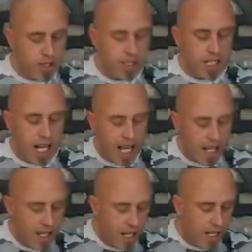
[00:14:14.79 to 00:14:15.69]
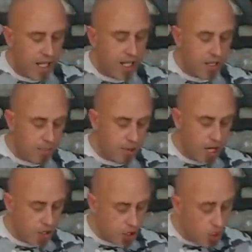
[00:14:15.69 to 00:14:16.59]
the delay in the
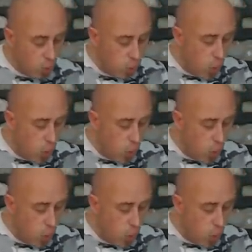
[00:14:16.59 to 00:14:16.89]
production.